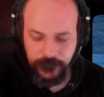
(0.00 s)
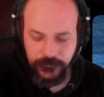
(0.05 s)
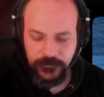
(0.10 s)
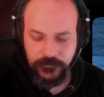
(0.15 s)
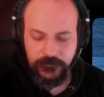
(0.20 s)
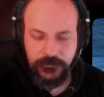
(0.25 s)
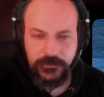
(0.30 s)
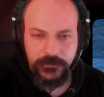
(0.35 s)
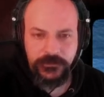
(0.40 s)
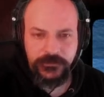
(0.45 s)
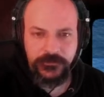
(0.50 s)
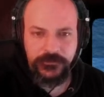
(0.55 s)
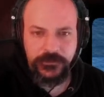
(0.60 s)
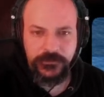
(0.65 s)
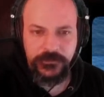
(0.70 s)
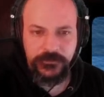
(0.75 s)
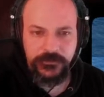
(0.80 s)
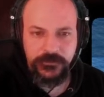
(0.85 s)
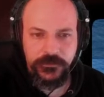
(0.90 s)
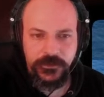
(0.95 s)
Maybe I'll just take
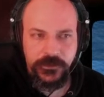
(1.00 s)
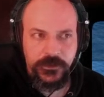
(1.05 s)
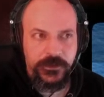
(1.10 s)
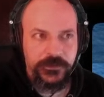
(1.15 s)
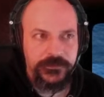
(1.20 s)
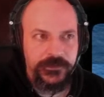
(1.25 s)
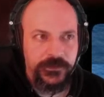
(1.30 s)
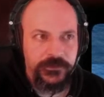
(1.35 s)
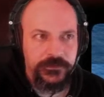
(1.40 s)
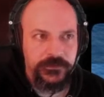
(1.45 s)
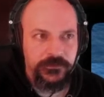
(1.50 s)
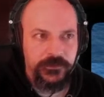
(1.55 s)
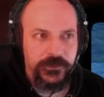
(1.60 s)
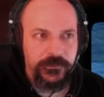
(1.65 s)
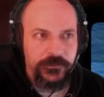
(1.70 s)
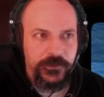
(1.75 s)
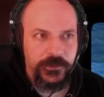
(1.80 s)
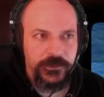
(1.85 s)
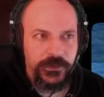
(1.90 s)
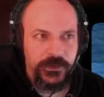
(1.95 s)
this, attack this
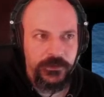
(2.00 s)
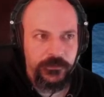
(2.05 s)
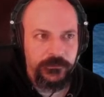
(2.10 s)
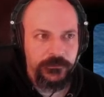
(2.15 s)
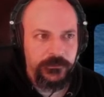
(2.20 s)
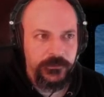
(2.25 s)
graveyard out.